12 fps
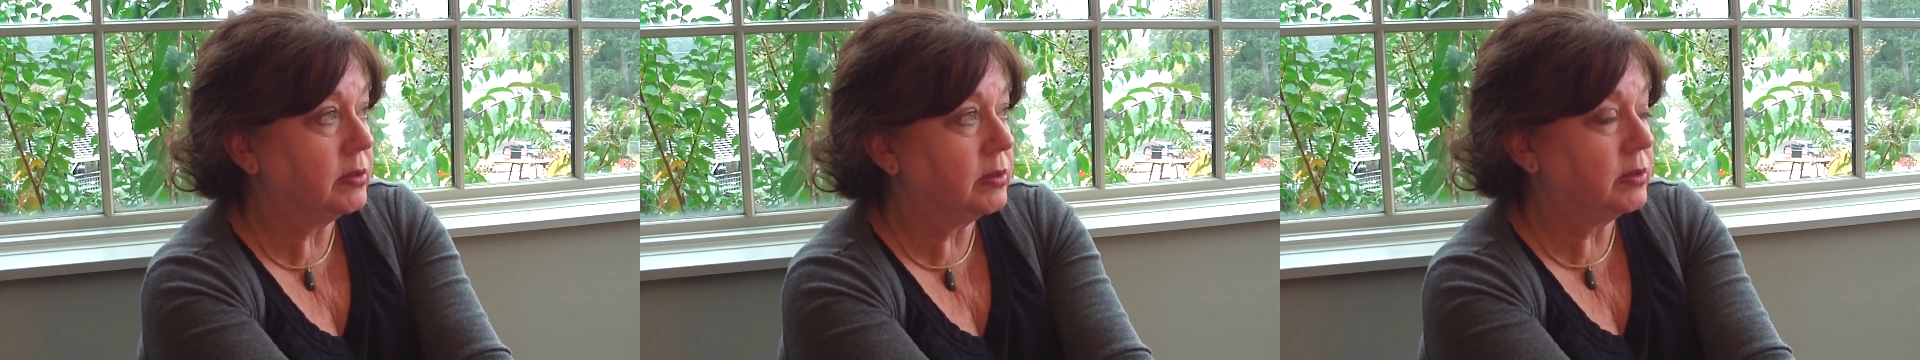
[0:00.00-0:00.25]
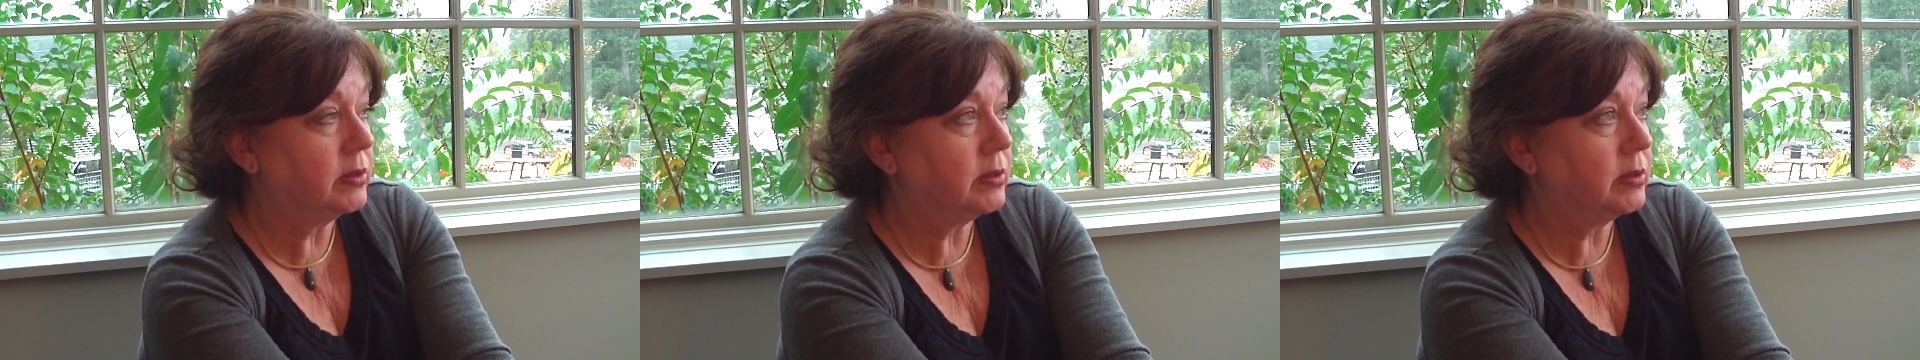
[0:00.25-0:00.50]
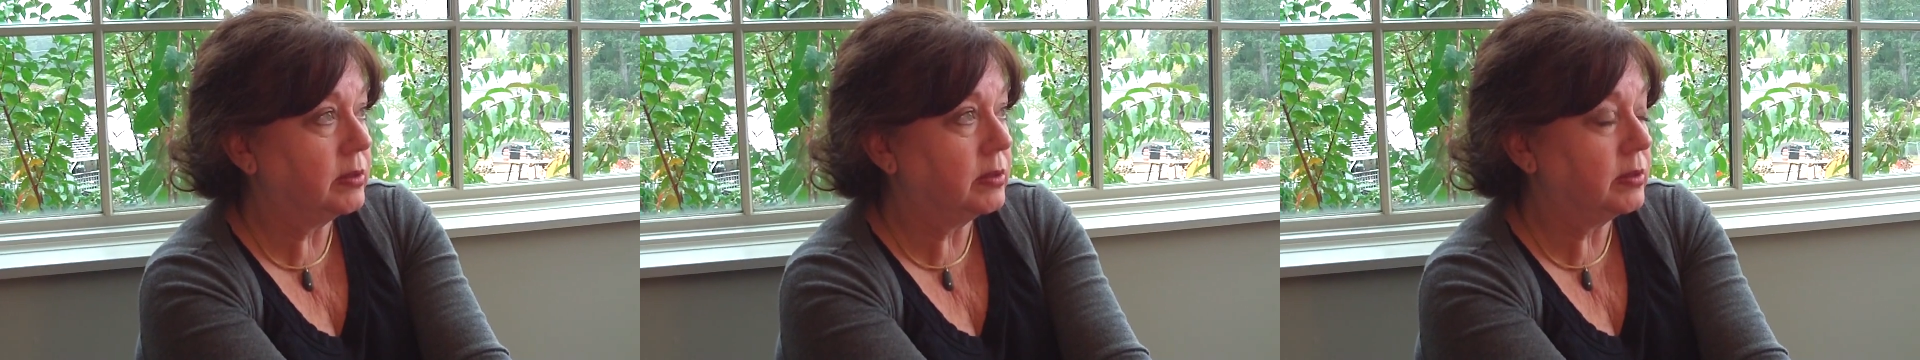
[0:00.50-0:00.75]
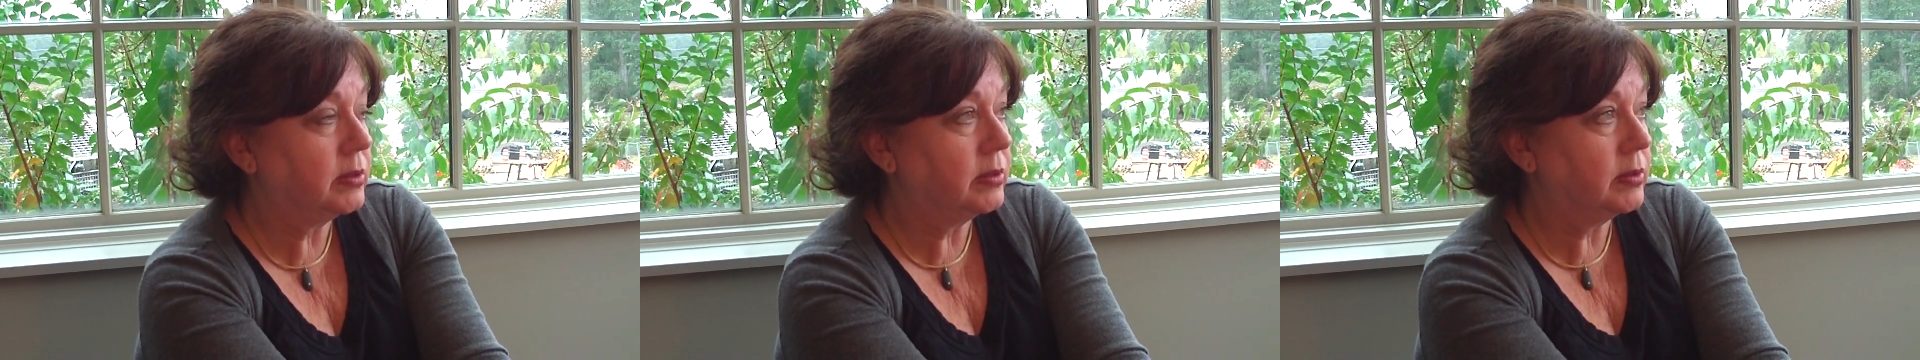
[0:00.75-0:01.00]
there were several
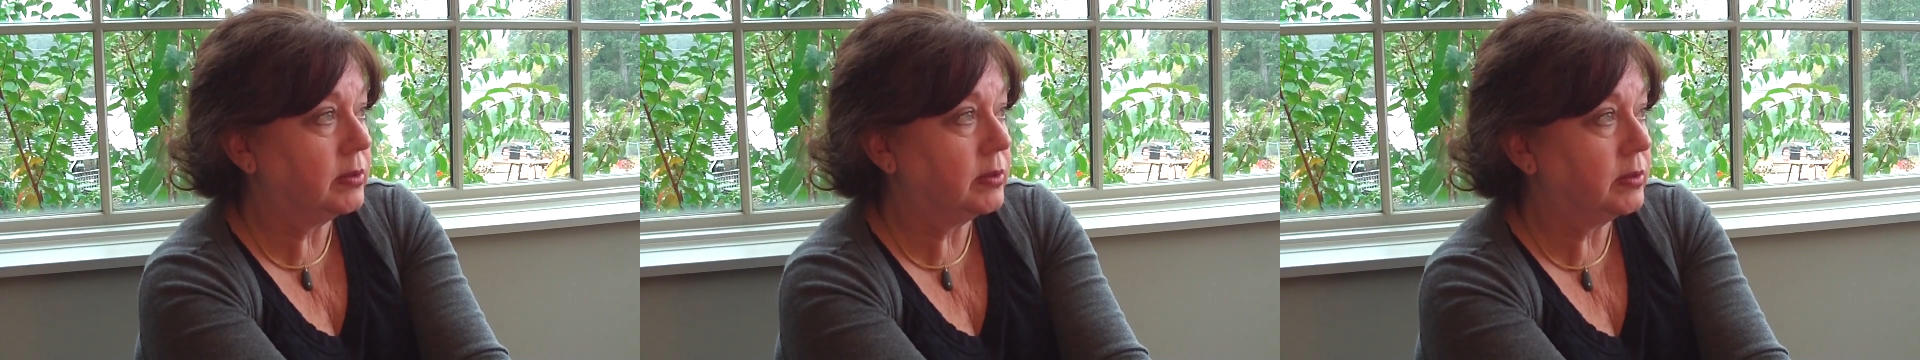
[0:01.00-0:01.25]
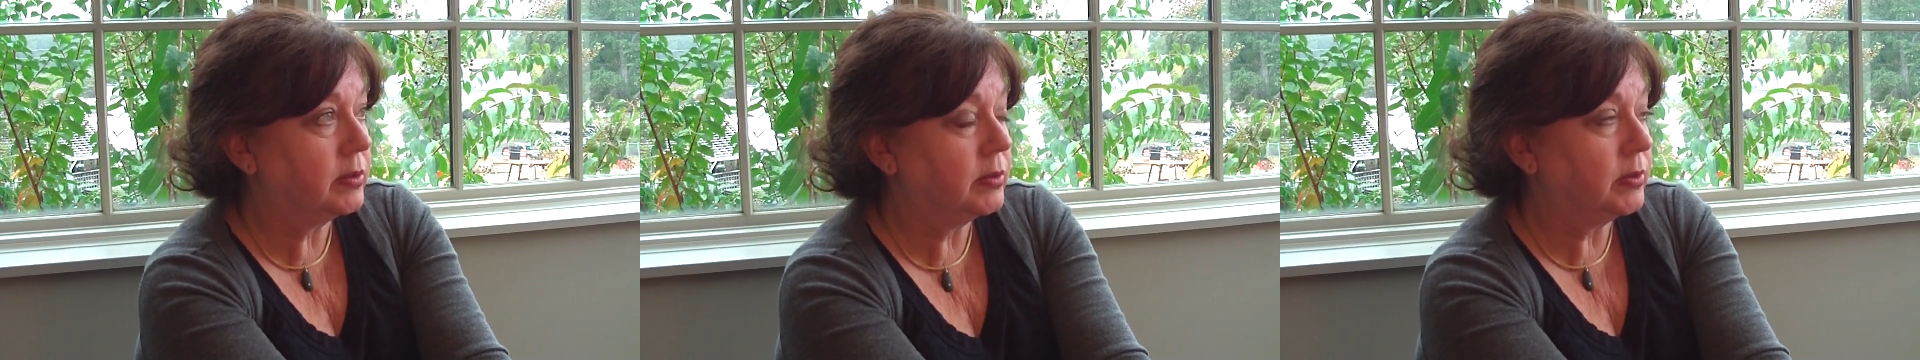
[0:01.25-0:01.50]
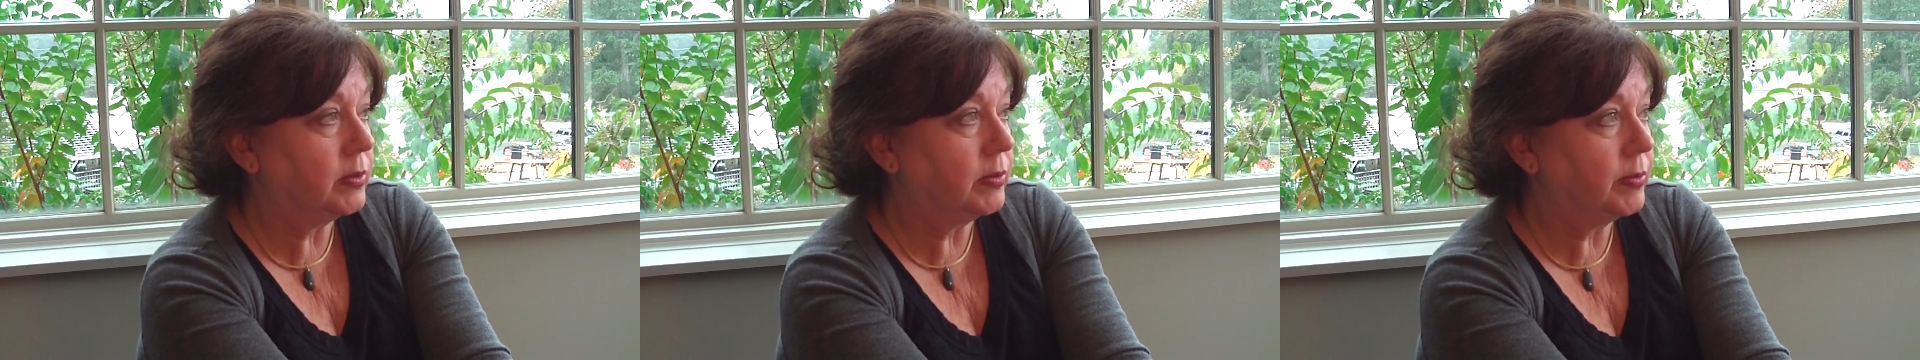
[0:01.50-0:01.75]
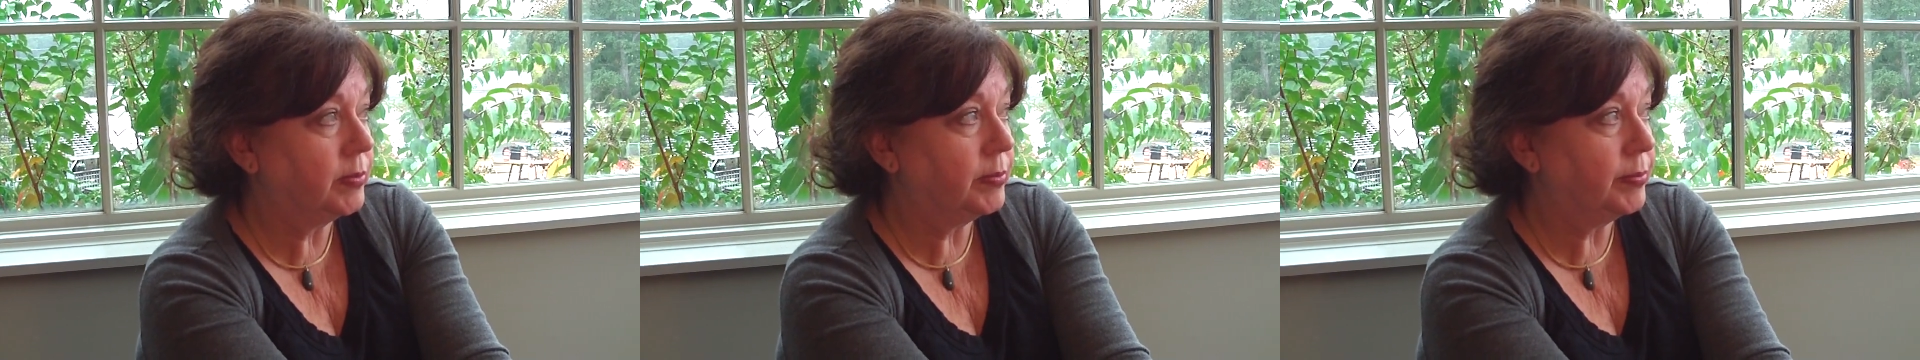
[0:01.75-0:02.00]
court orders up there
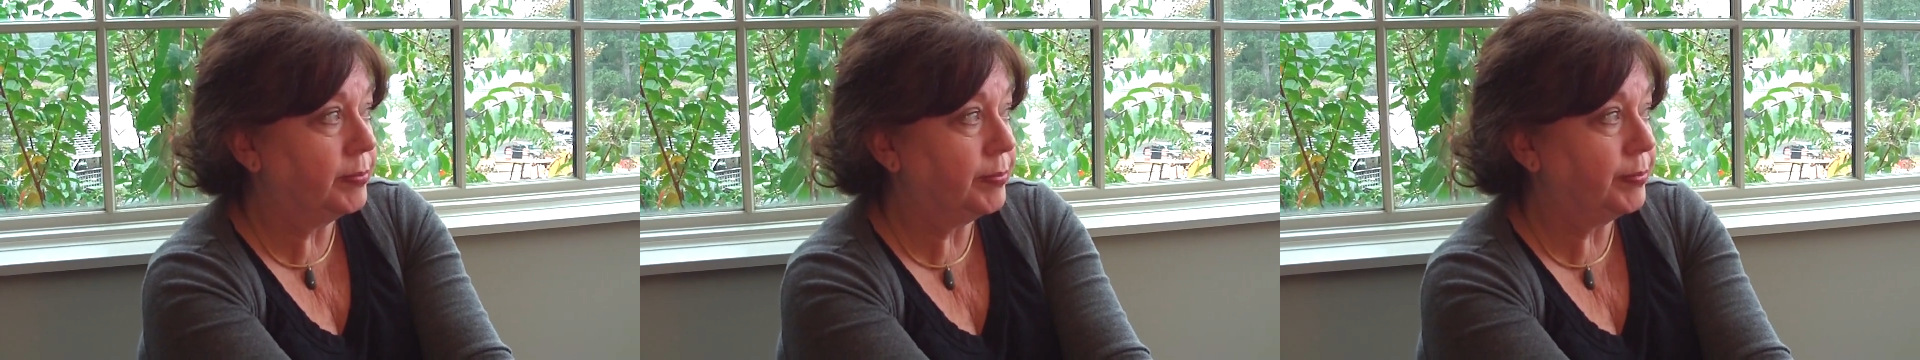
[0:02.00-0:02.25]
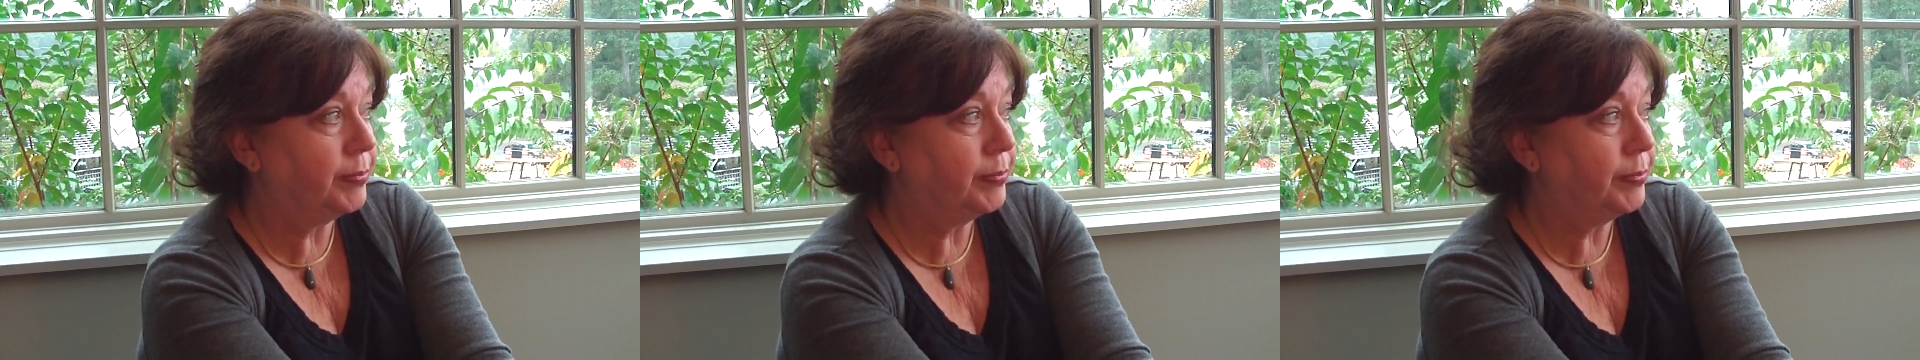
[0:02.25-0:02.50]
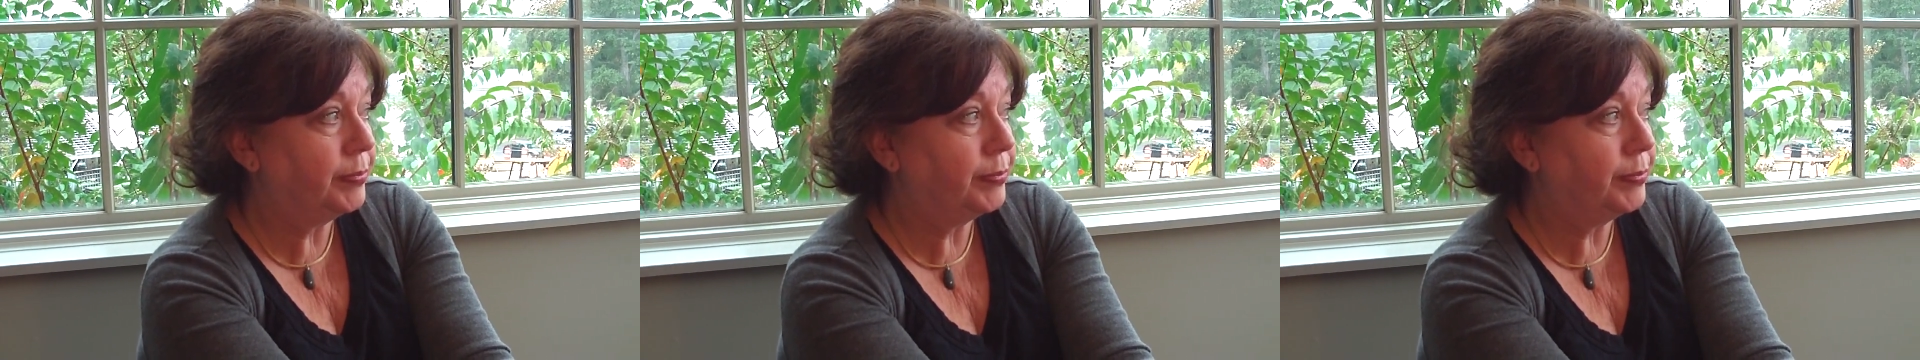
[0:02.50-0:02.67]
where Ted Rollins